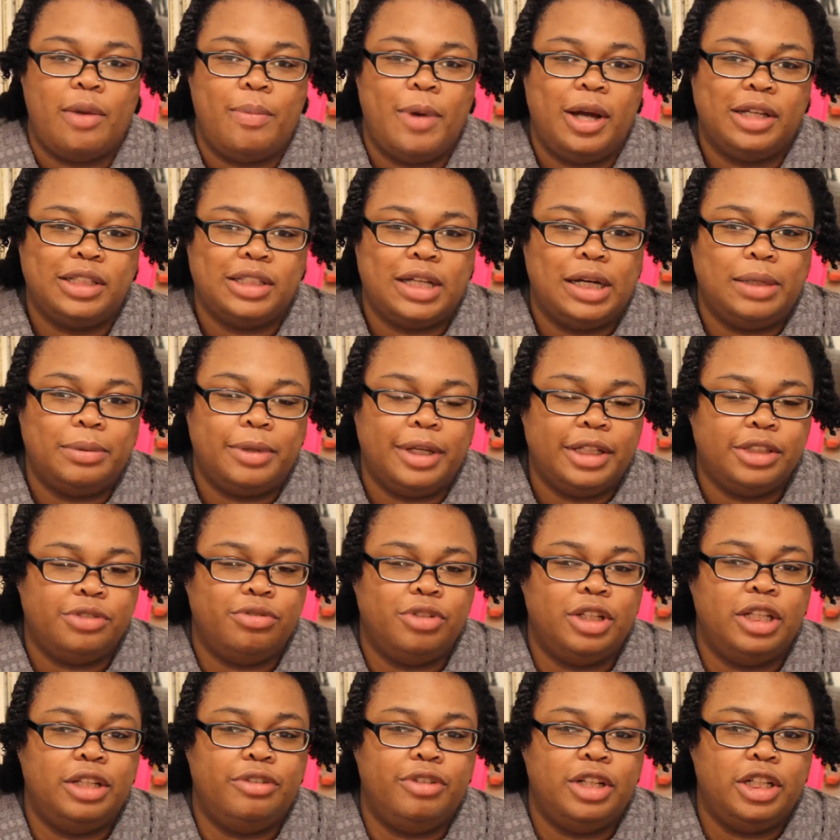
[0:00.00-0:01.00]
My scalp gets
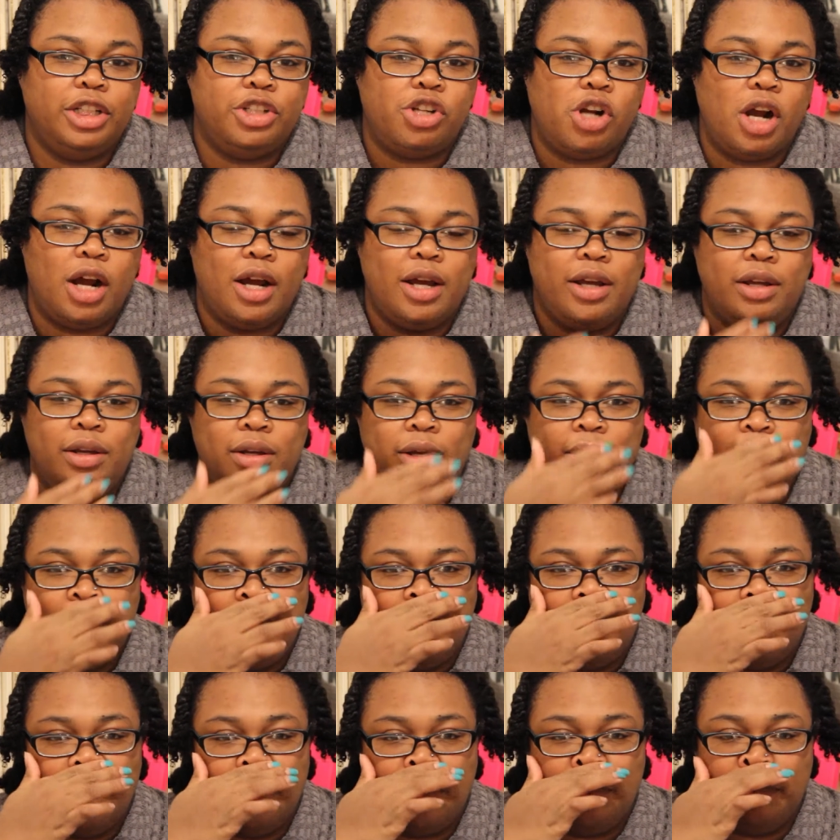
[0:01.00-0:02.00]
really dry
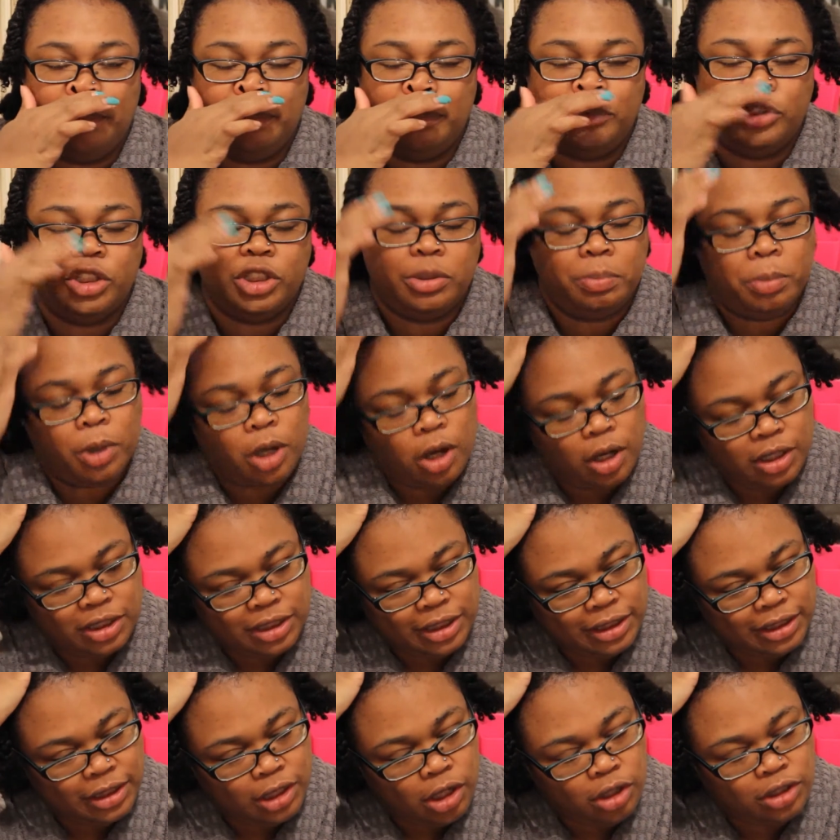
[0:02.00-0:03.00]
just because
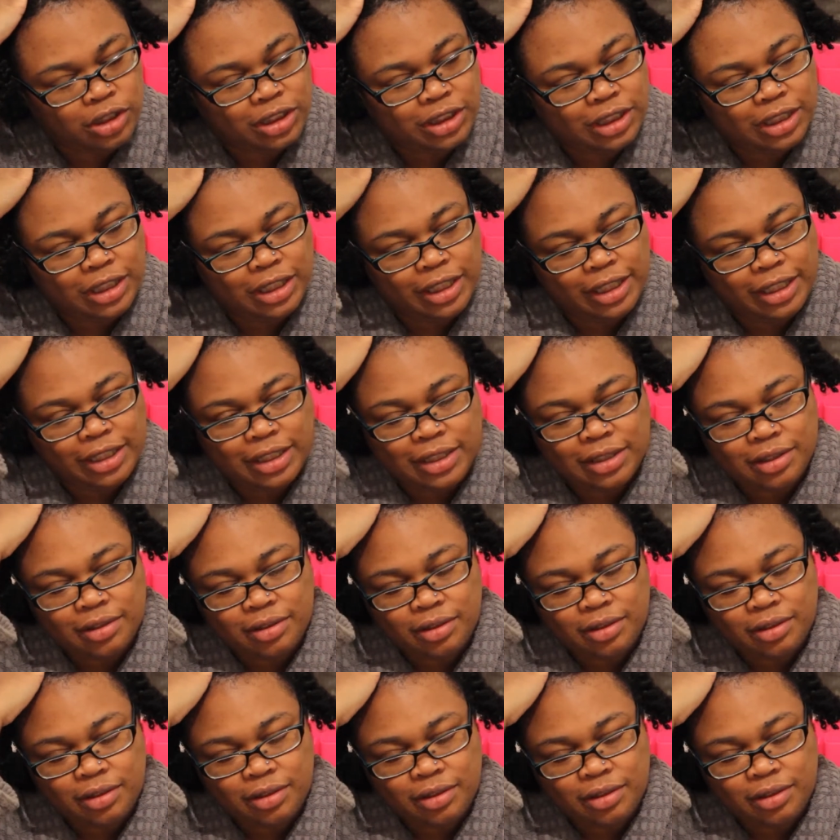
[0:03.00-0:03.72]
it's constantly